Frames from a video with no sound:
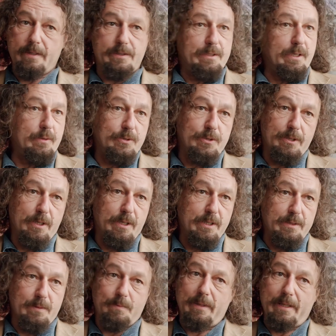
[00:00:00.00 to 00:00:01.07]

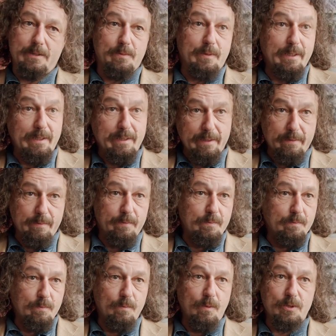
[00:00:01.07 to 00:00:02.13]
socialise, and a place where they can
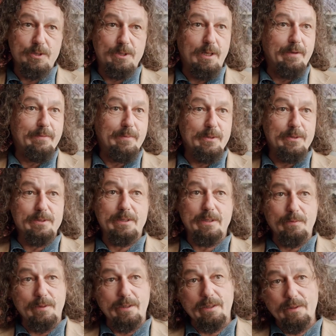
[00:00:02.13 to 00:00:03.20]
watch live
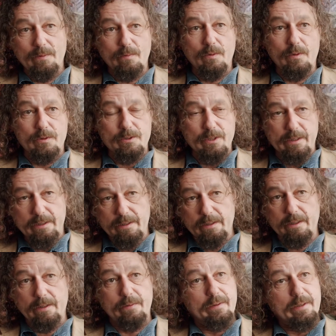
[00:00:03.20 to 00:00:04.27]
music, where they can watch,
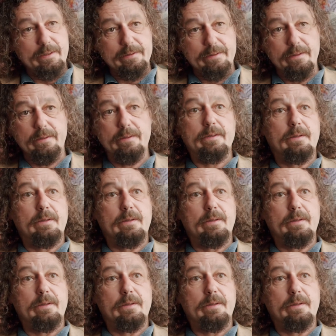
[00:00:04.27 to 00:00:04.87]
you know, things that